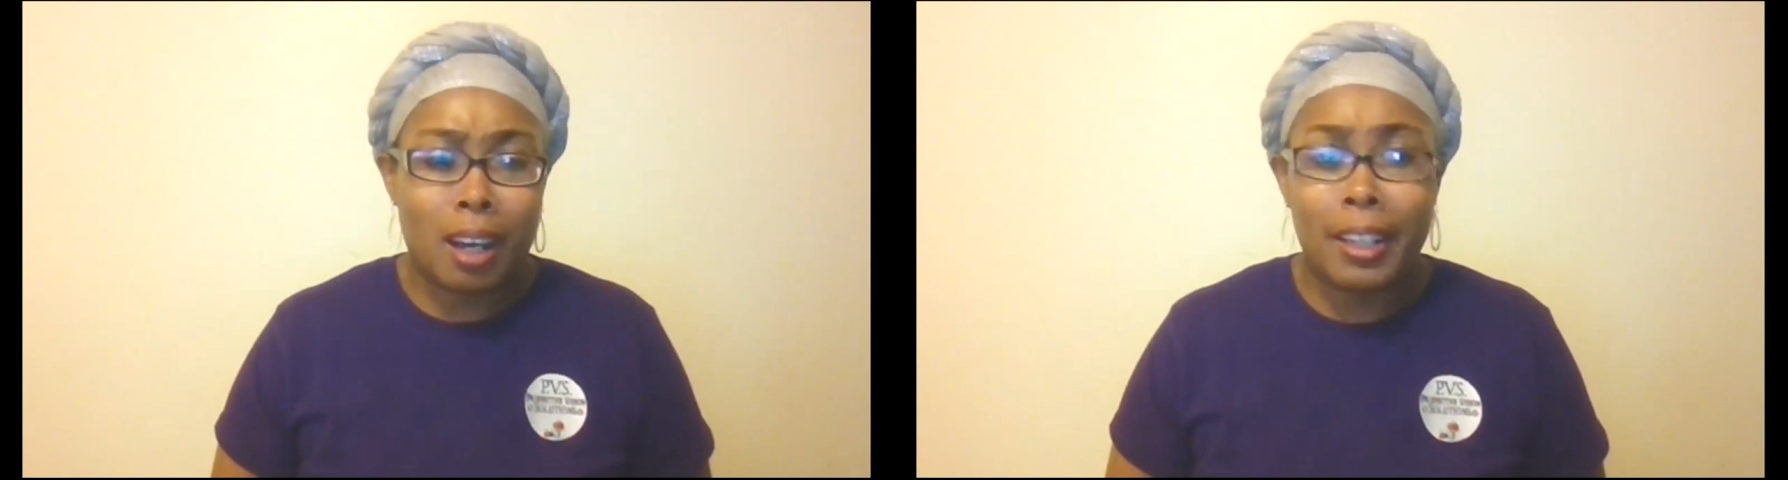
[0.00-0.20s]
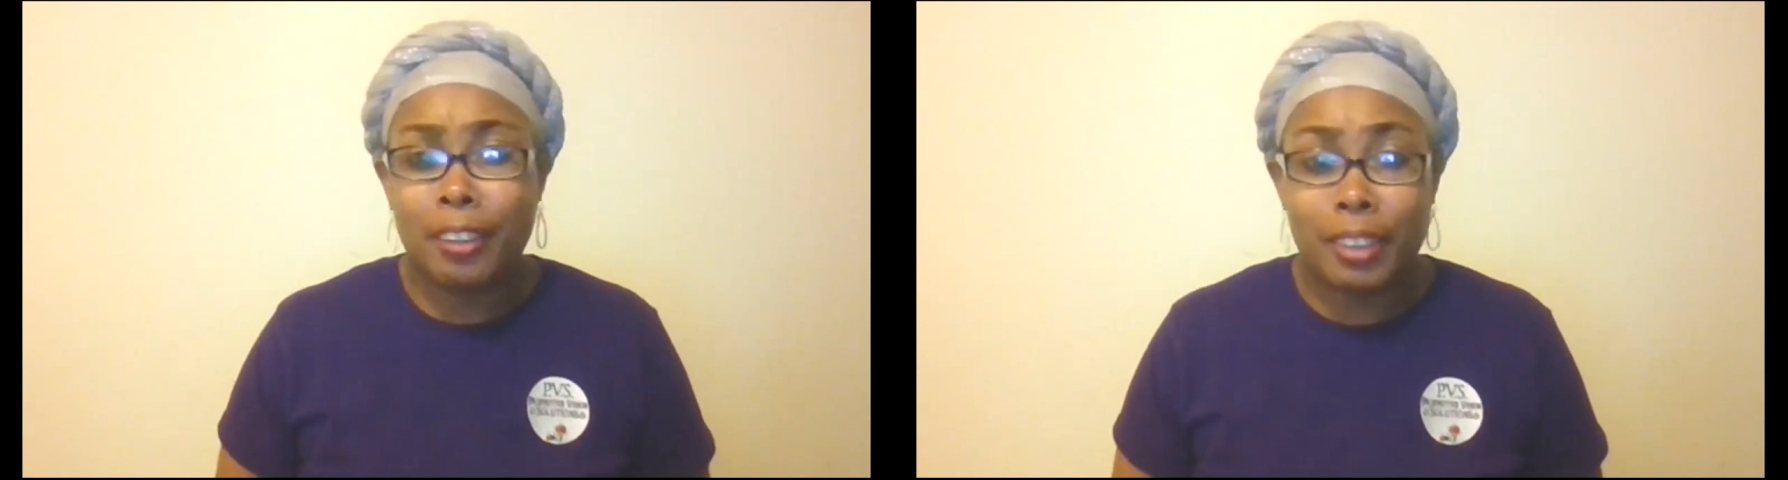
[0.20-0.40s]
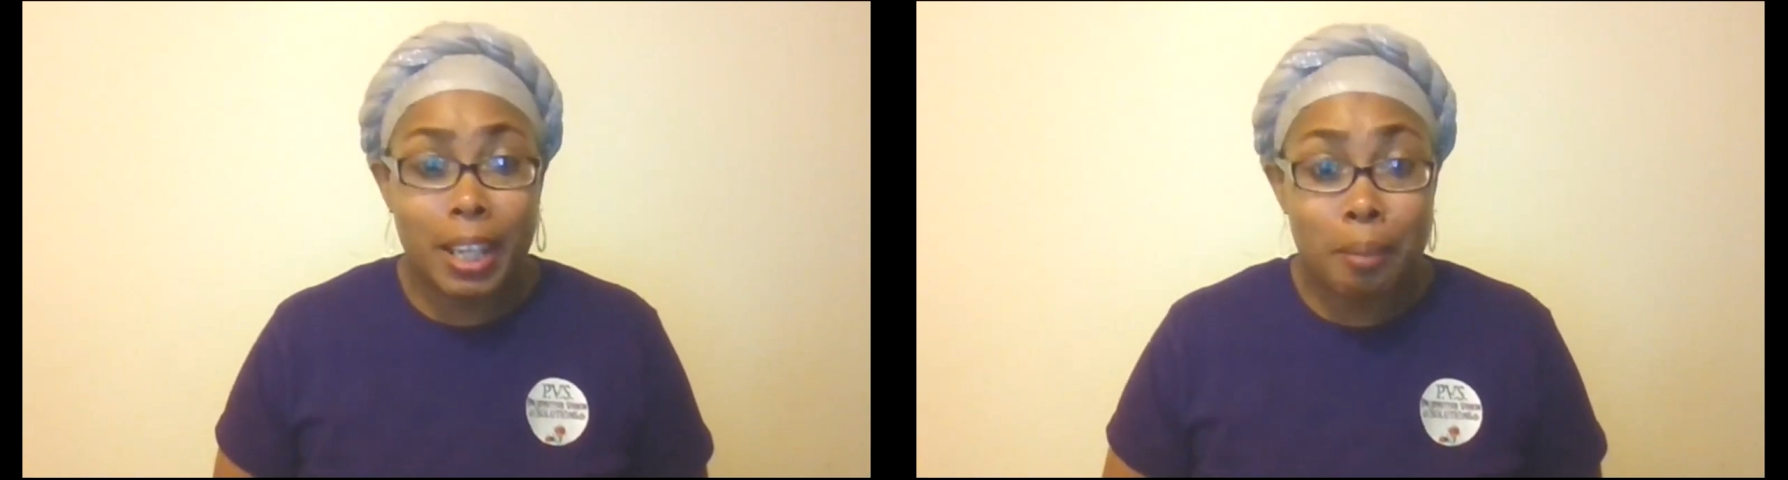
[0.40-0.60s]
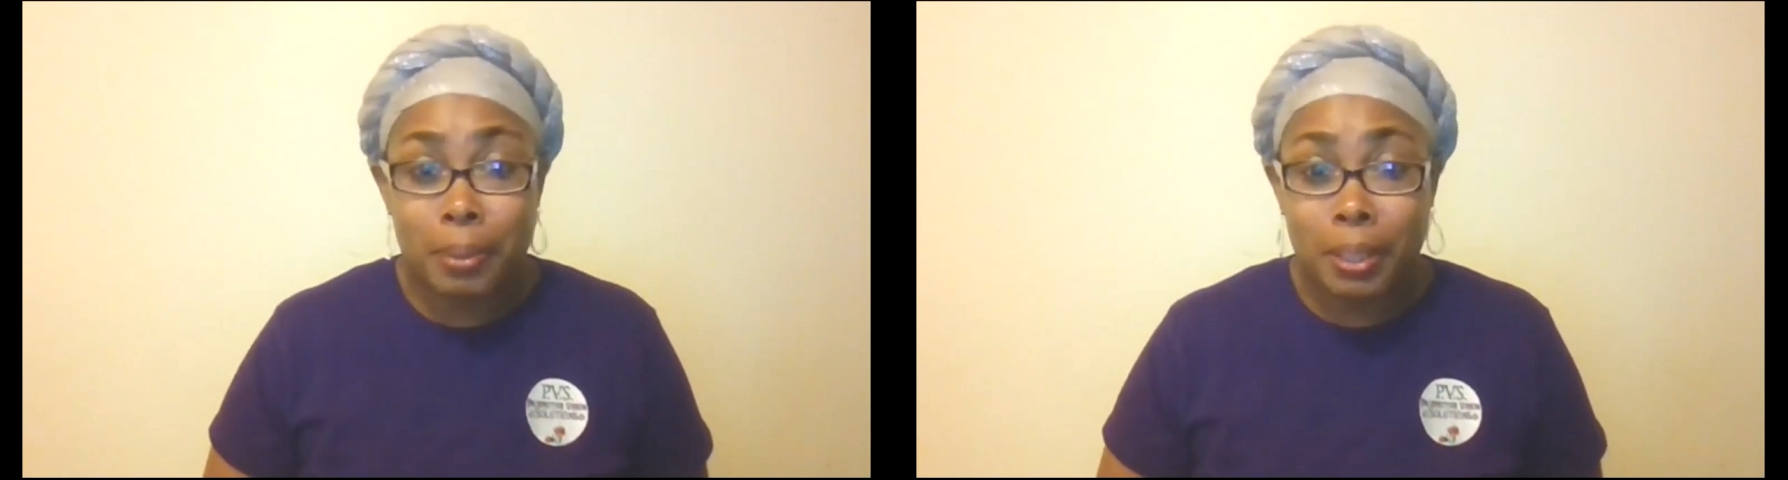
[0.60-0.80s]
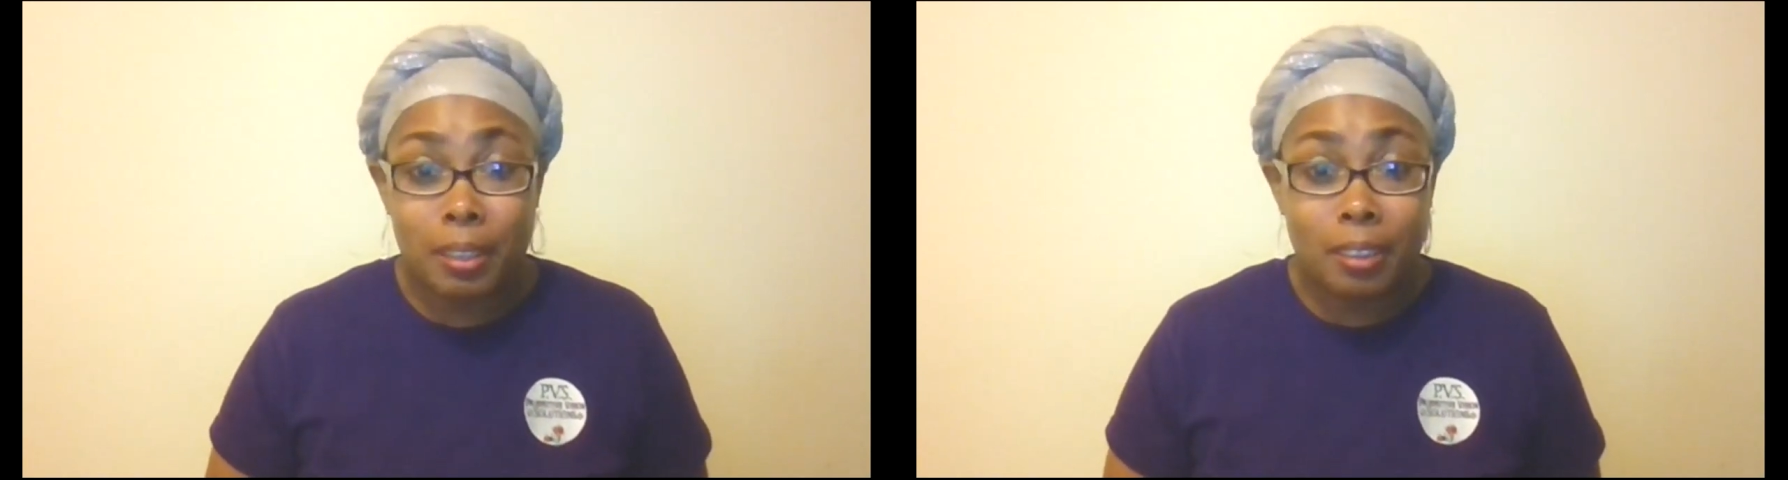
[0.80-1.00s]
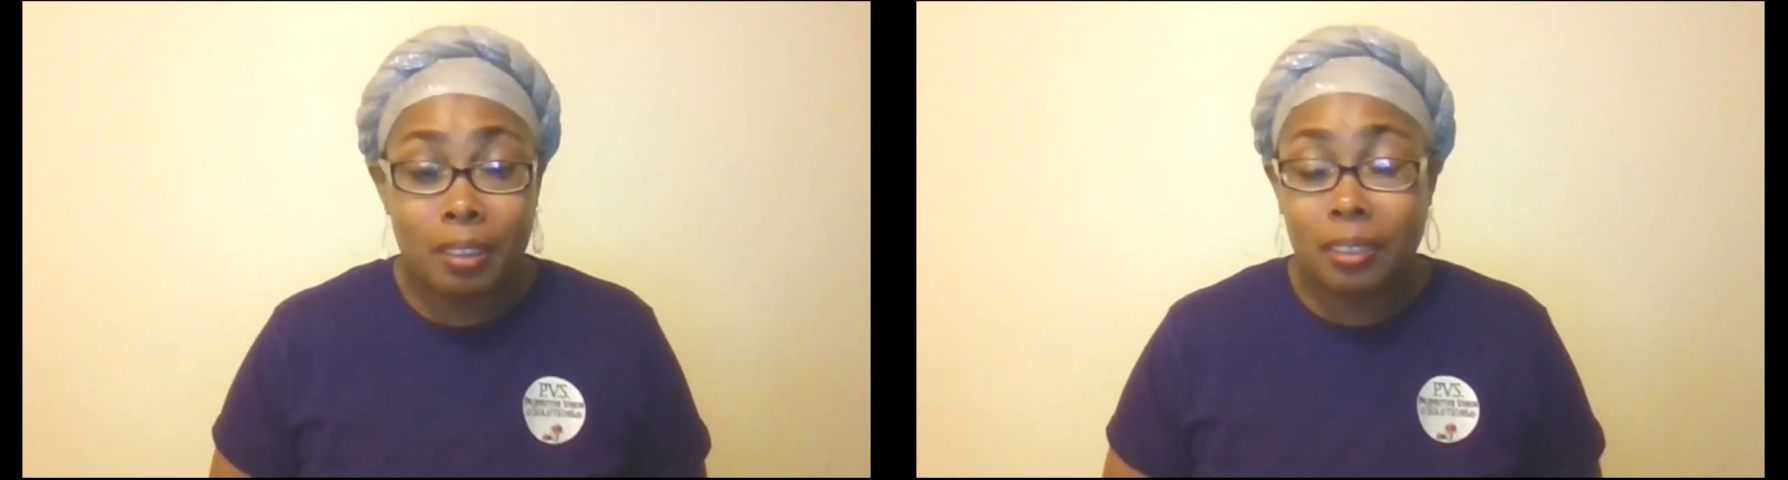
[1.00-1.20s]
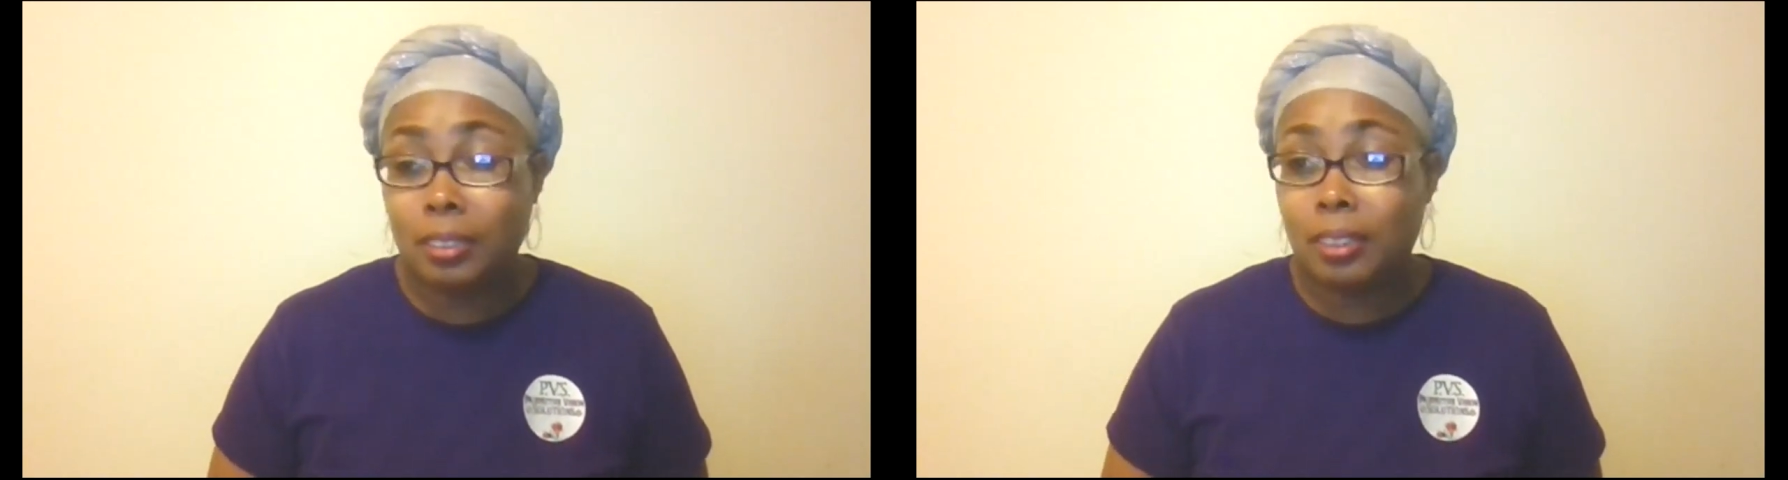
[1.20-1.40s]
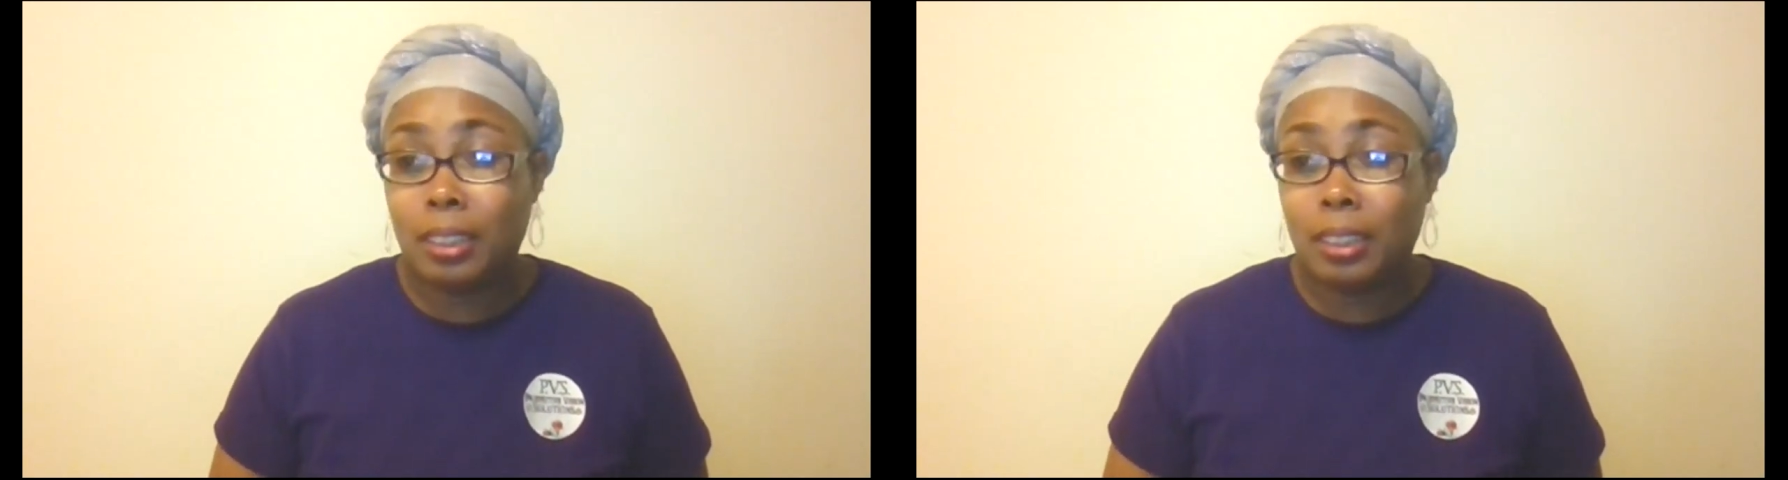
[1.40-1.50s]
internet bill,